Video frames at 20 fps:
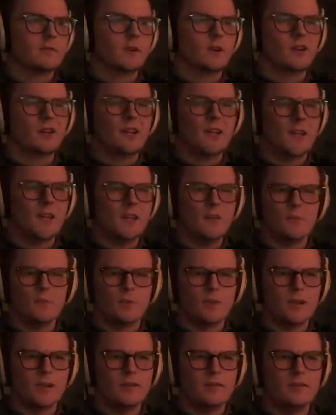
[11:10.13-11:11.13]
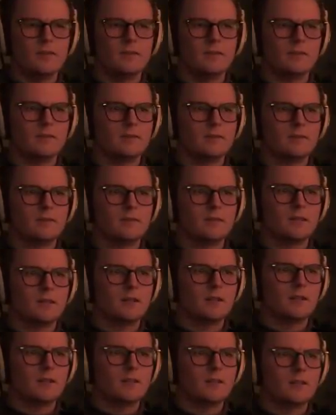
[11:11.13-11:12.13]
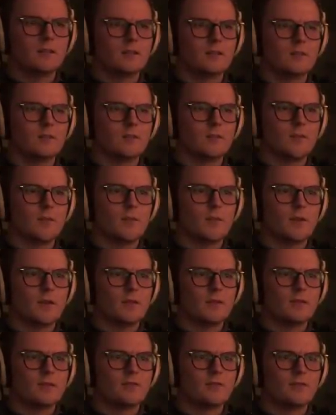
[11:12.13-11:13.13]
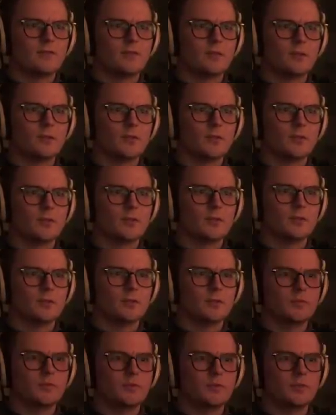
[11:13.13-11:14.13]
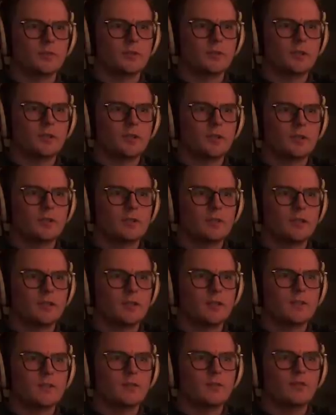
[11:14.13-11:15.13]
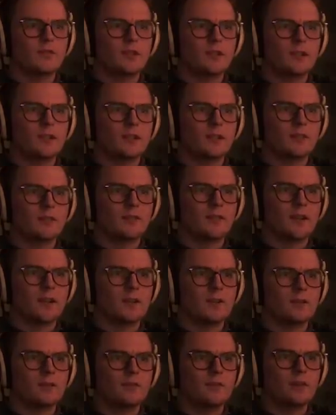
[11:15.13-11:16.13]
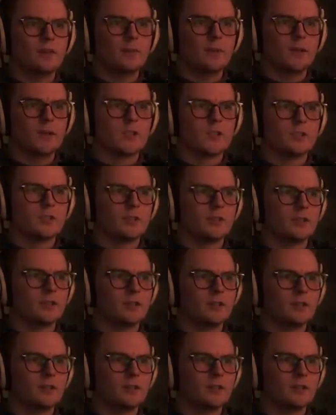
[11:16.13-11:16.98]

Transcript: Okay, right. I don't remember having fought those before. Suddenly you feel ill. Thank you very much, sir.